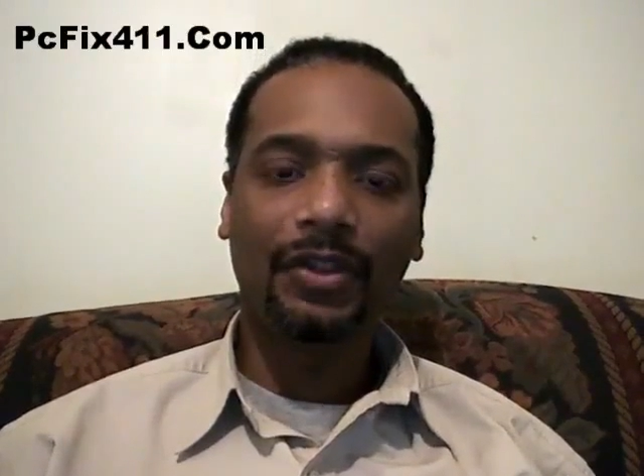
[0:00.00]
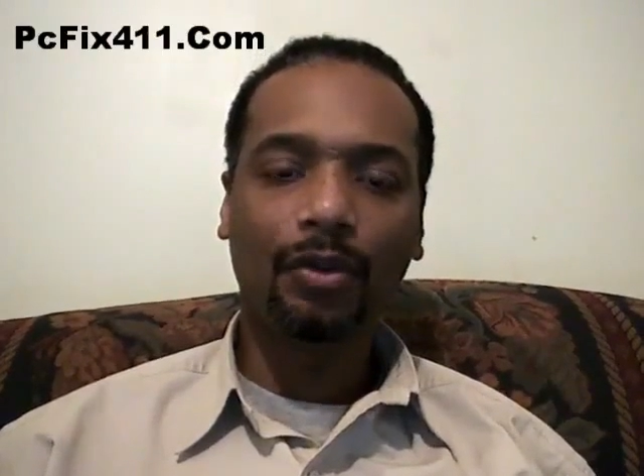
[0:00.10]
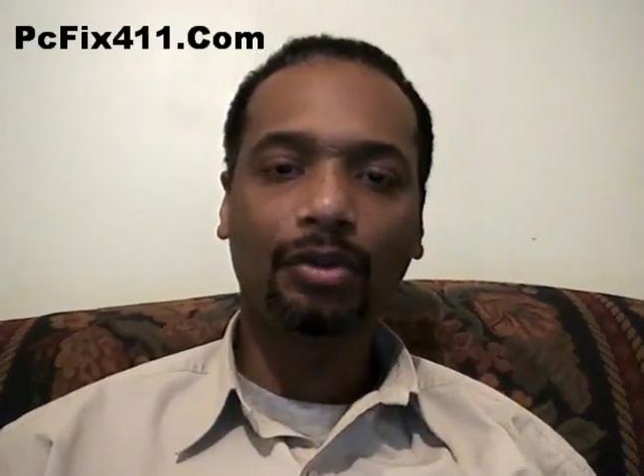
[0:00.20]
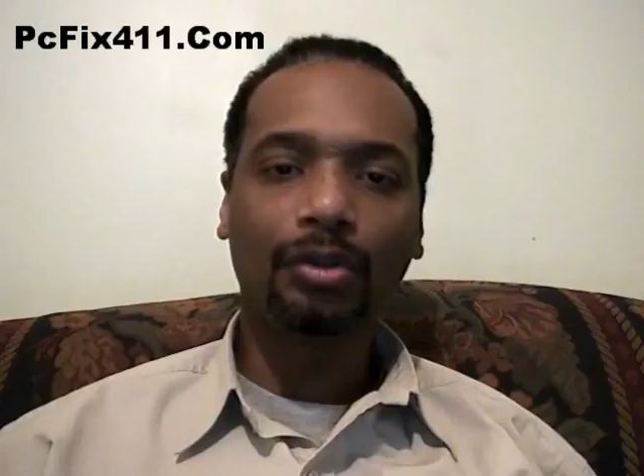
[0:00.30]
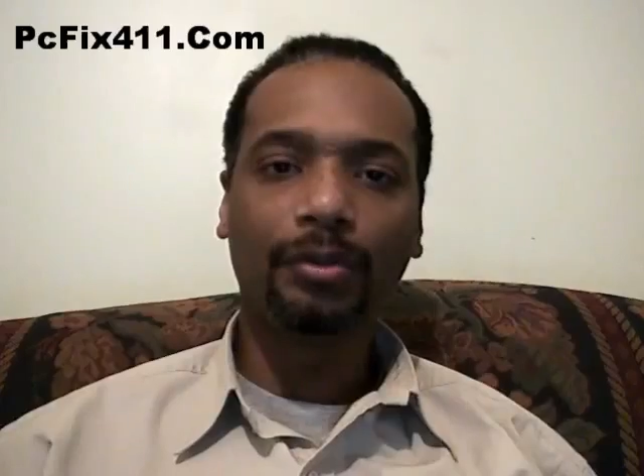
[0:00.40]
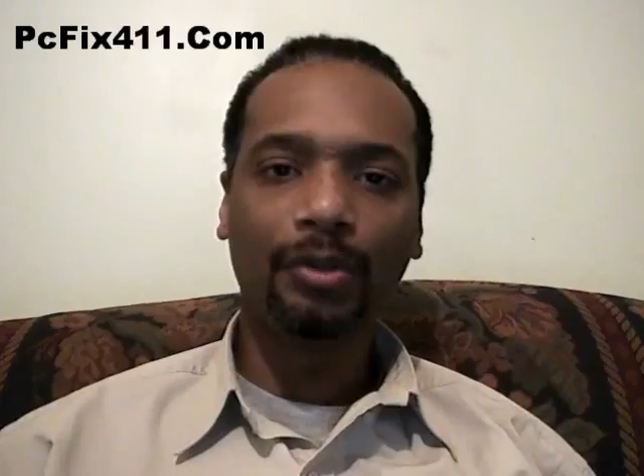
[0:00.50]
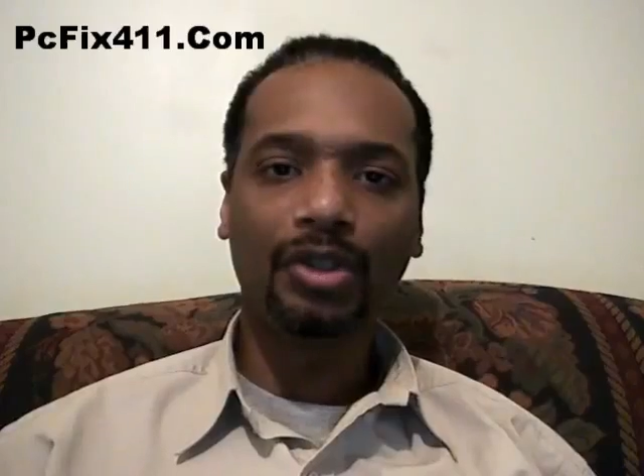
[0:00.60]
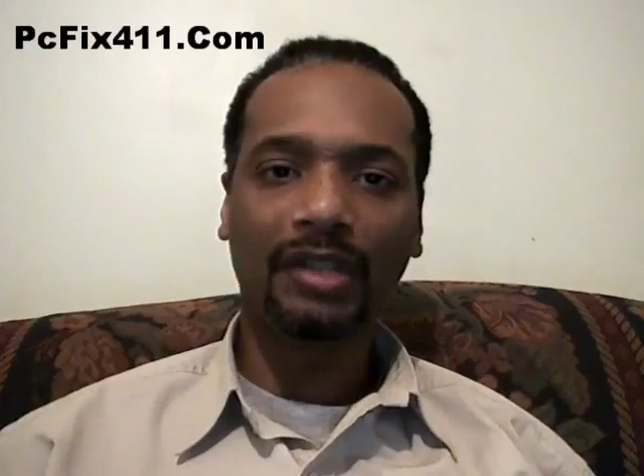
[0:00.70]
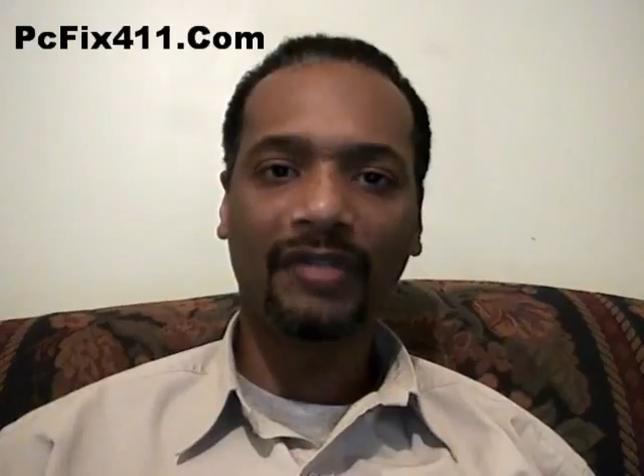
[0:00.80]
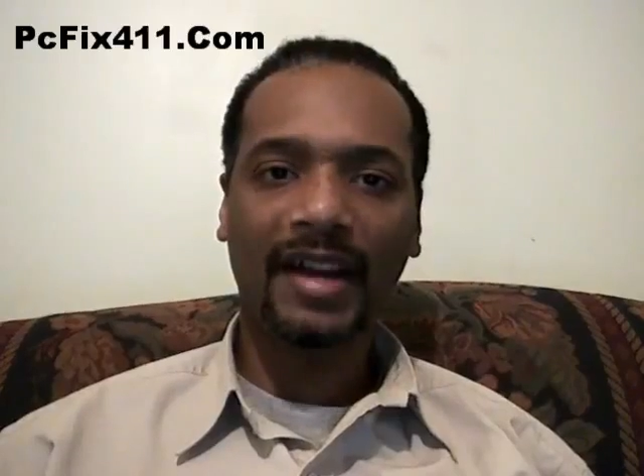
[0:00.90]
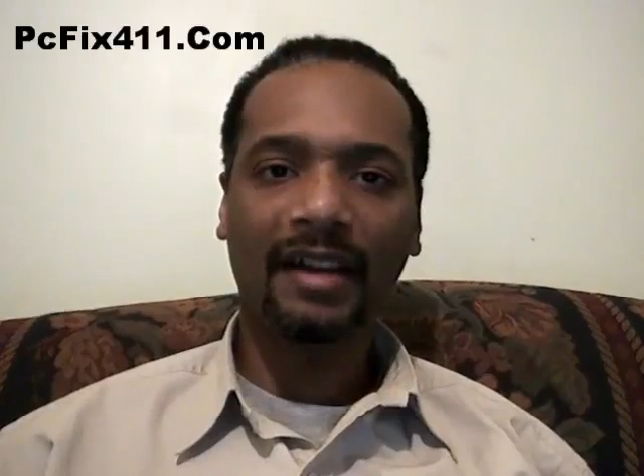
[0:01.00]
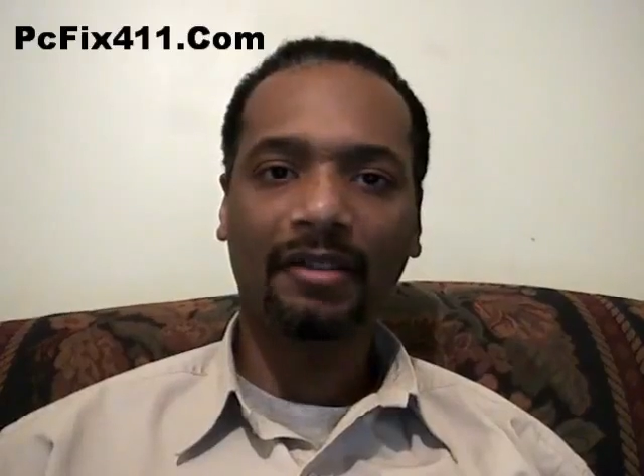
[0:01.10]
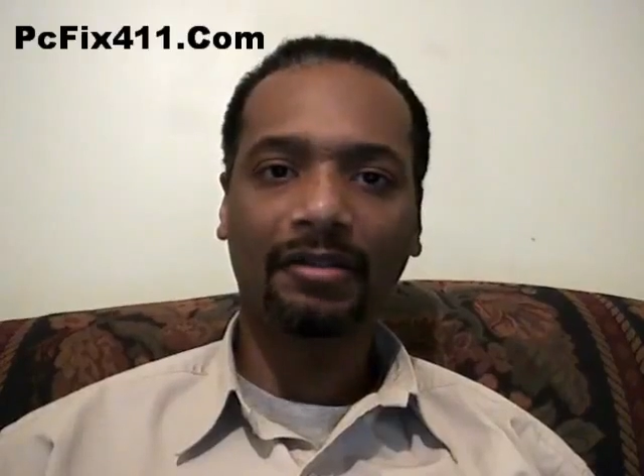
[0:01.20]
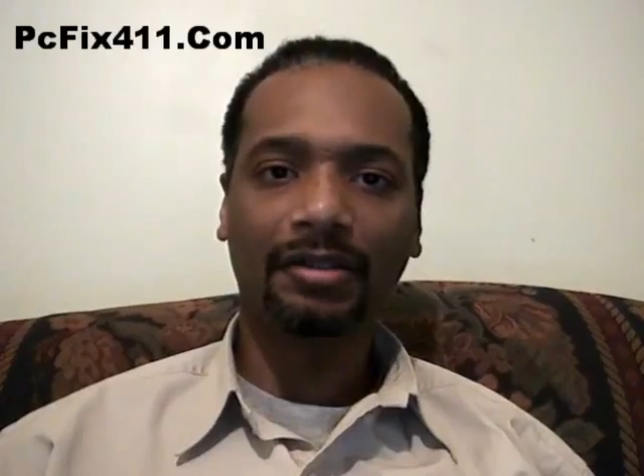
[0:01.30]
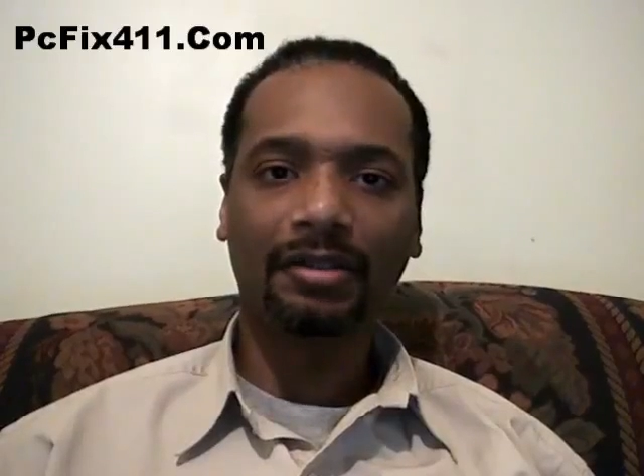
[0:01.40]
those music
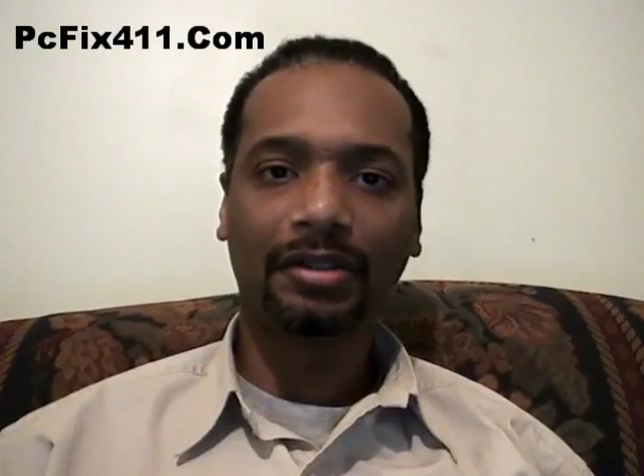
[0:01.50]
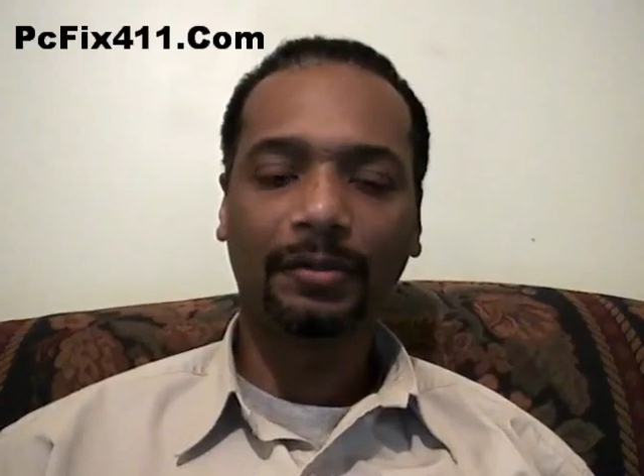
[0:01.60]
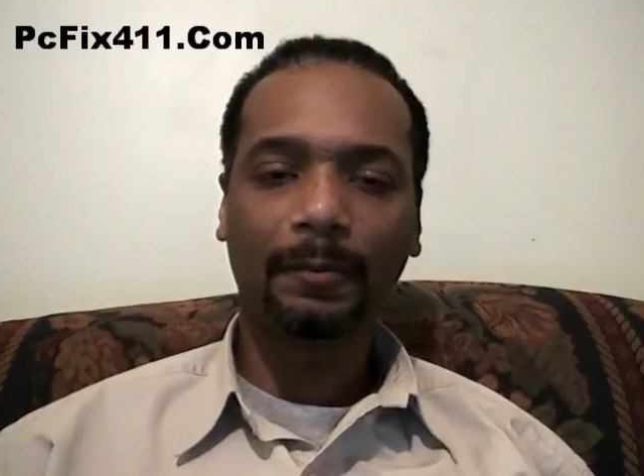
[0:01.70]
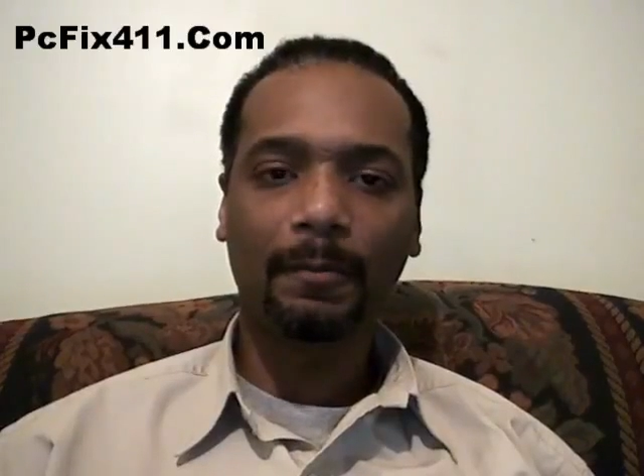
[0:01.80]
files